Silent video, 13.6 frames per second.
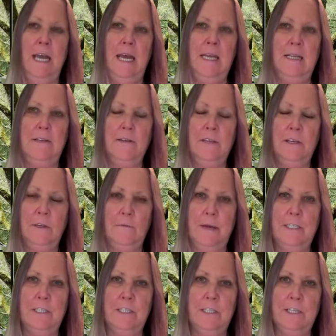And I know that you
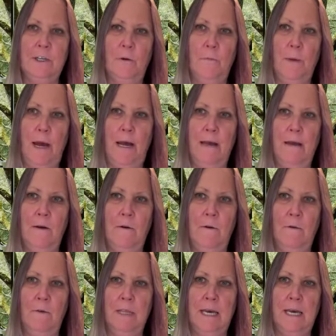mentioned in your
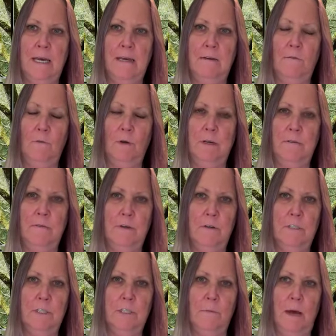bio that one of your
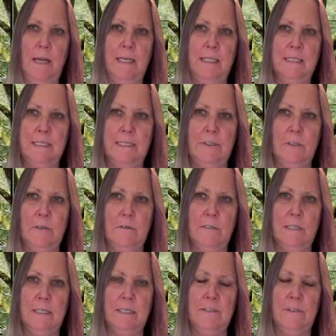shamanic
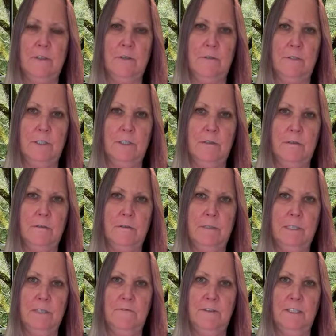teachers introduced you
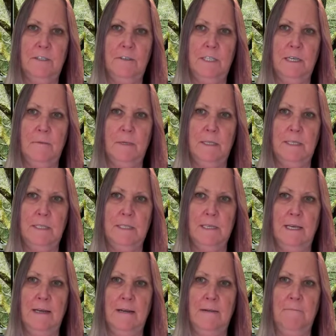to feed your demons
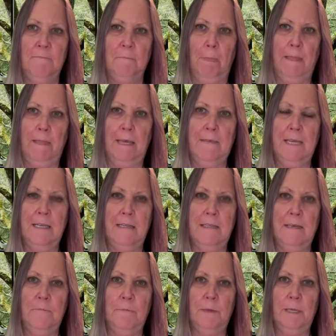and that
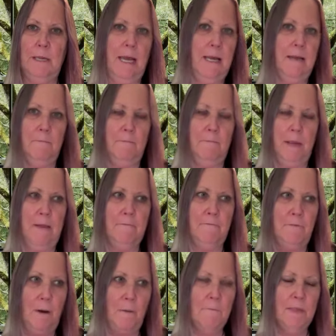
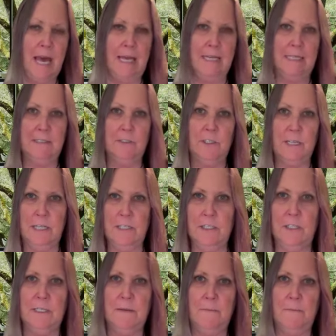and from that
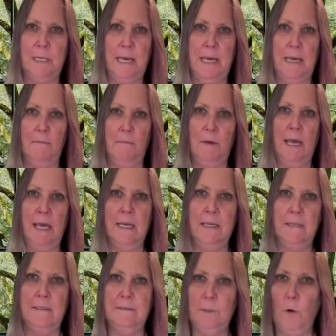introduction it became
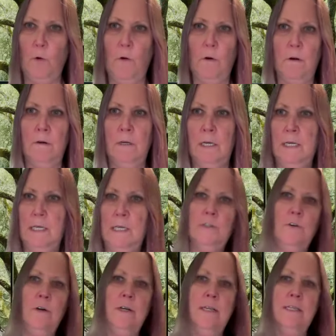a core
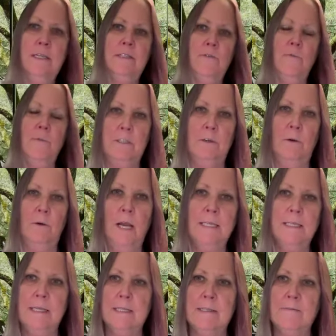transformational
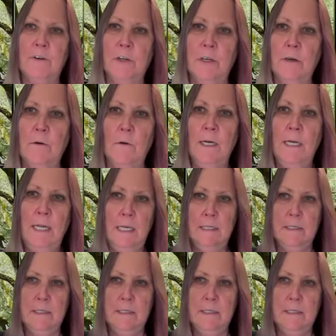process for you.